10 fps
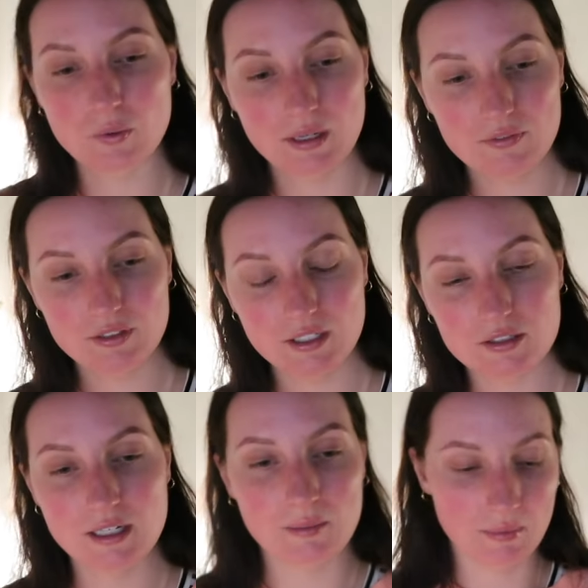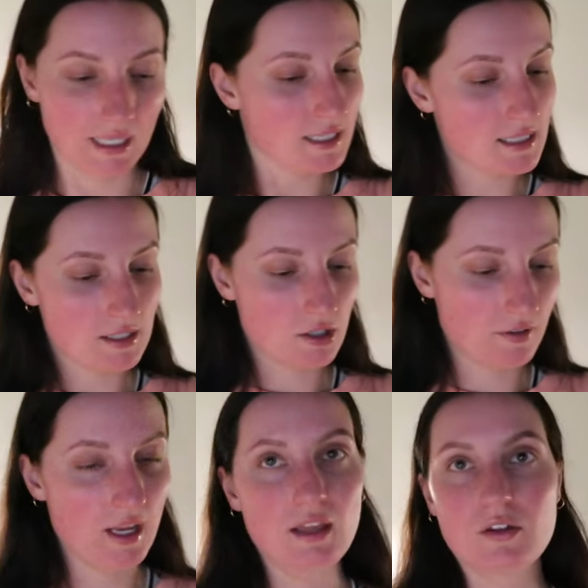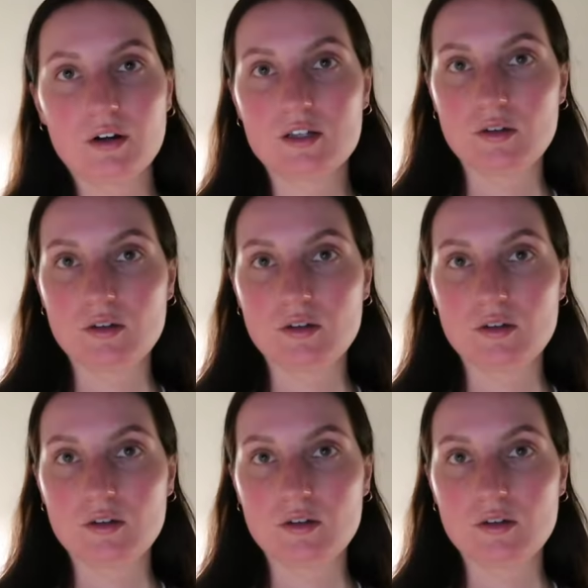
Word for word: what we're gonna have for dinner tonight. Like I said, it's already 8.30,